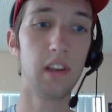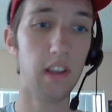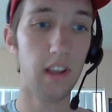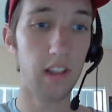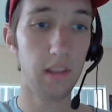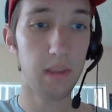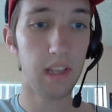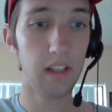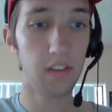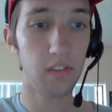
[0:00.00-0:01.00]
Uh, let me
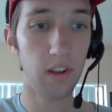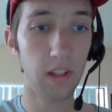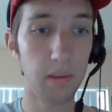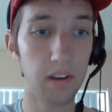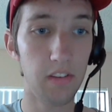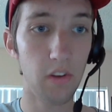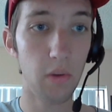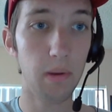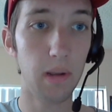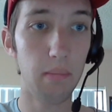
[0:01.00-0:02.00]
illustrate. Let me just
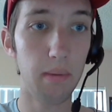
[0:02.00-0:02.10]
open up